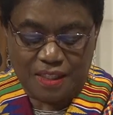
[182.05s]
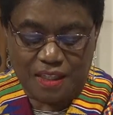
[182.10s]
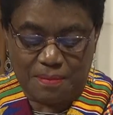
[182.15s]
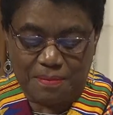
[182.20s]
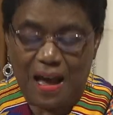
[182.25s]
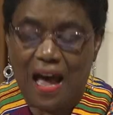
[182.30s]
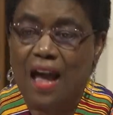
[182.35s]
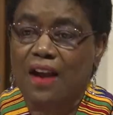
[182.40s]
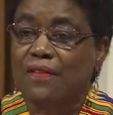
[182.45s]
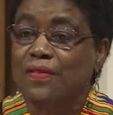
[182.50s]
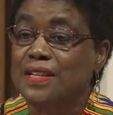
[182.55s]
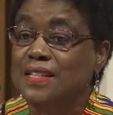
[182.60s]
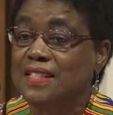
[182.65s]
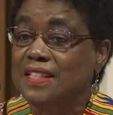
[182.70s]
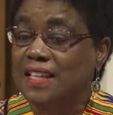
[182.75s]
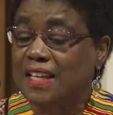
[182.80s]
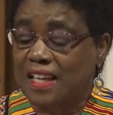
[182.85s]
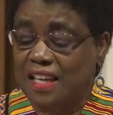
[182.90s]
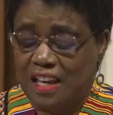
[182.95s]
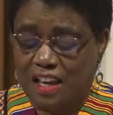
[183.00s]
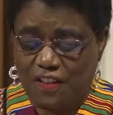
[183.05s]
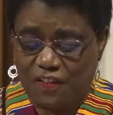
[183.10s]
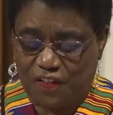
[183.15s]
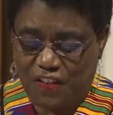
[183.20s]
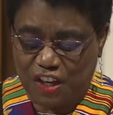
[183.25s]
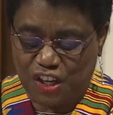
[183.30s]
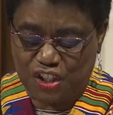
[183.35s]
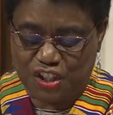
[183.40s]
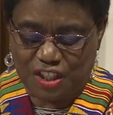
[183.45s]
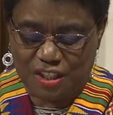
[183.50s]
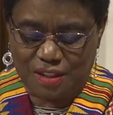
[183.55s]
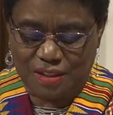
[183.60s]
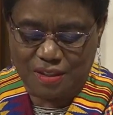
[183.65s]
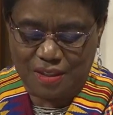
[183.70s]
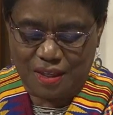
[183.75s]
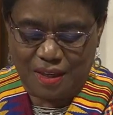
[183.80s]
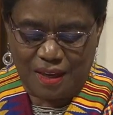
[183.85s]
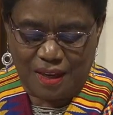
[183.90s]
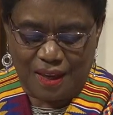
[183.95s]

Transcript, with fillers: democracy he envisioned,